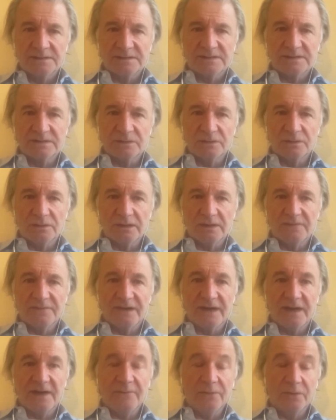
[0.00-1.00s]
So
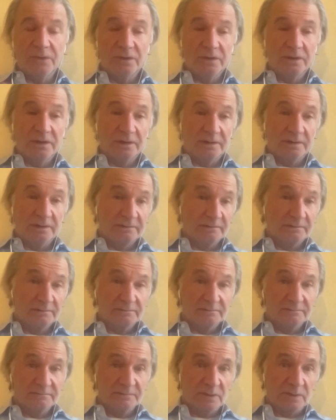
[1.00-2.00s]
if I were
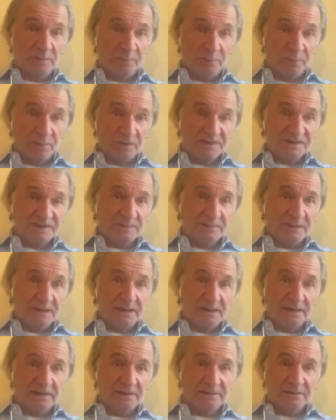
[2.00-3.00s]
a
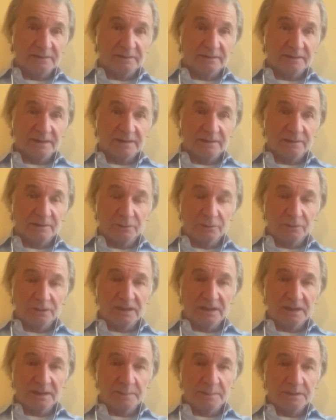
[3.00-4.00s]
policymaker in a
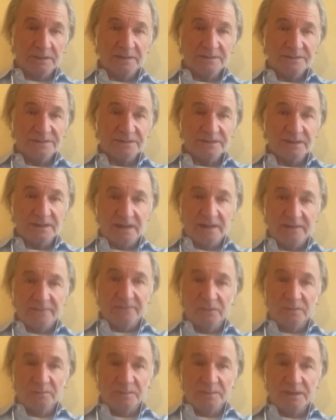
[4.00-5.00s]
low-income country, I
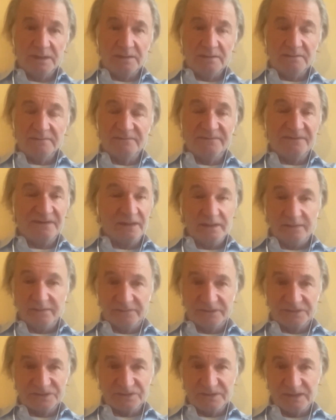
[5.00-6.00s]
would be very
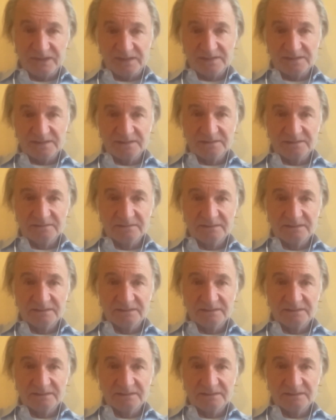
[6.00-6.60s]
frustrated.